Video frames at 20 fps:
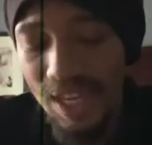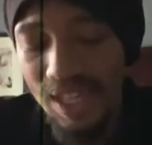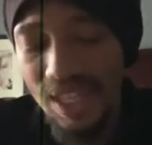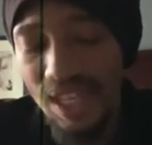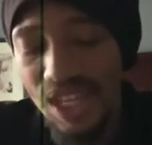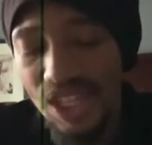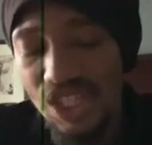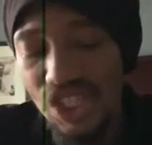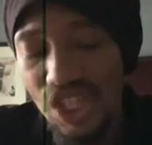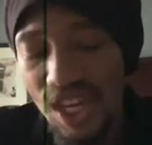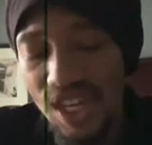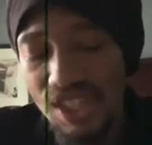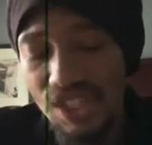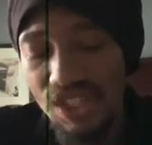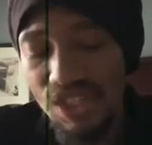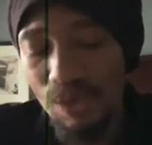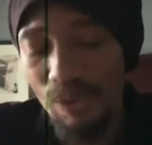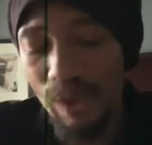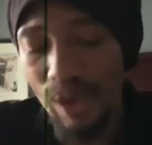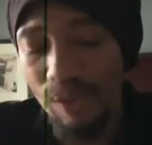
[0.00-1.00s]
They
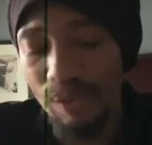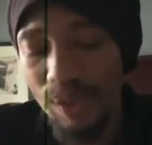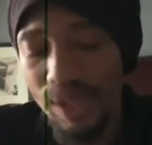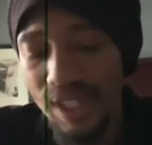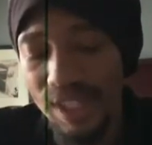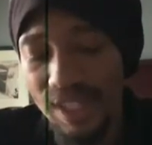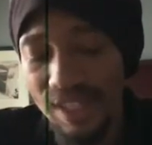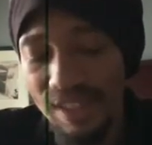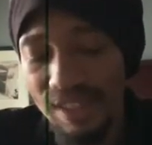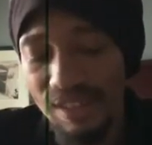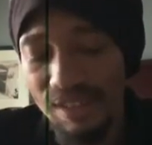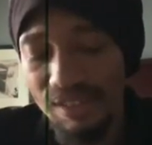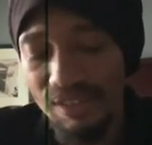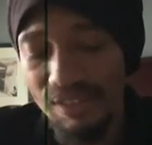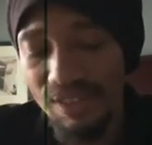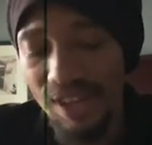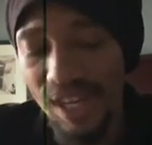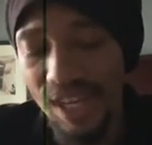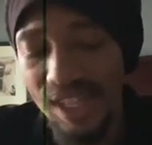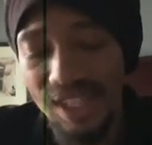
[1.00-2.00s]
change the way we
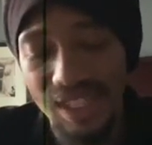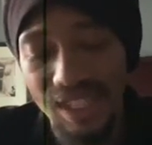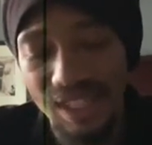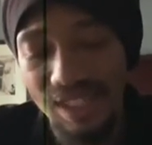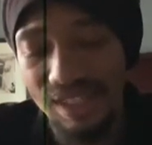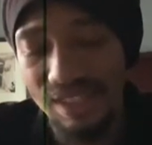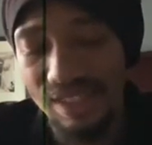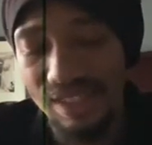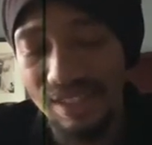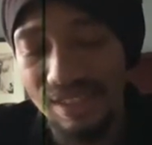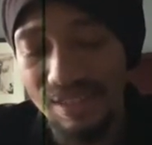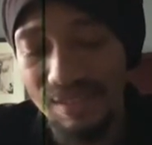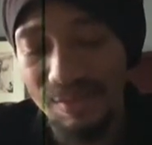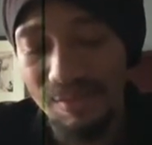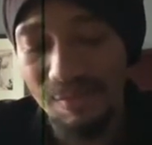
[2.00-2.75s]
live and lead.